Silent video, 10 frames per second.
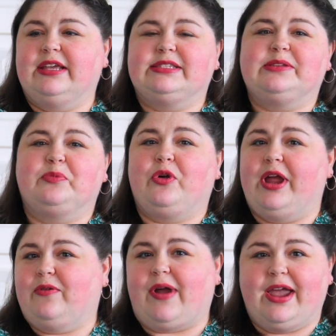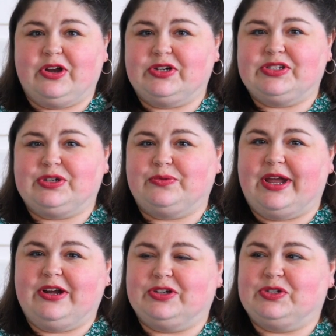get some great writers to
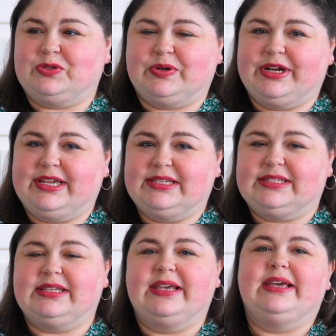write our stories.